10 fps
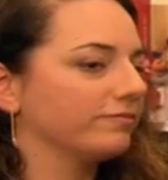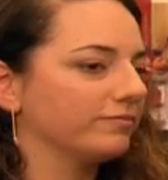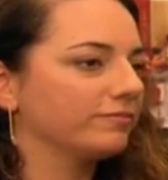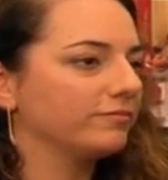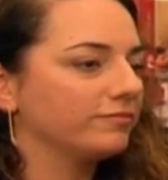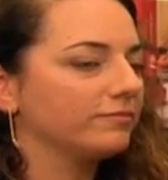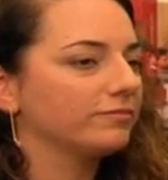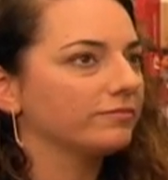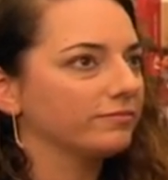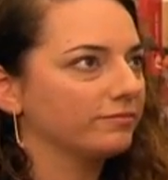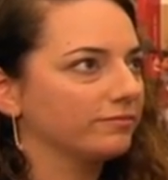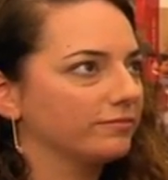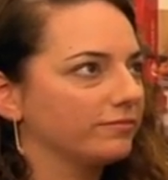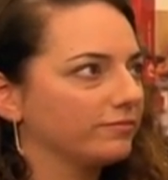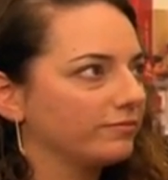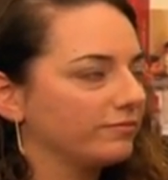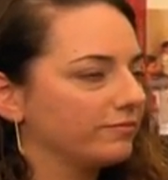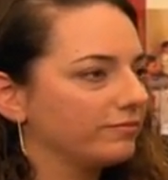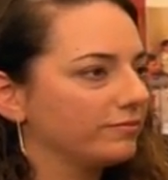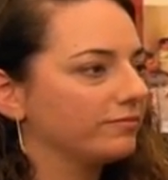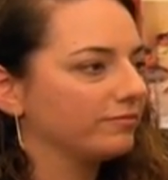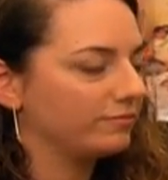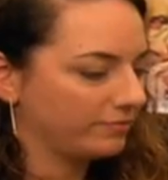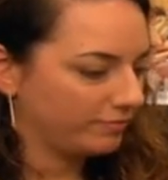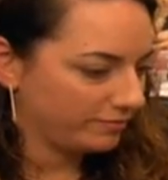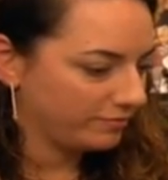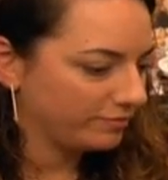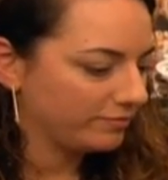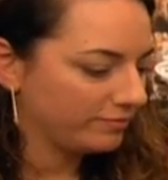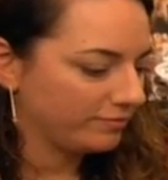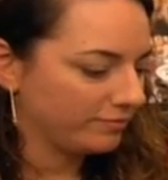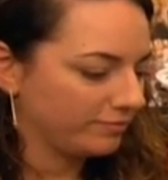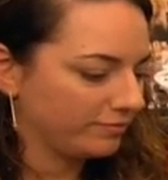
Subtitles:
The person shown says nothing.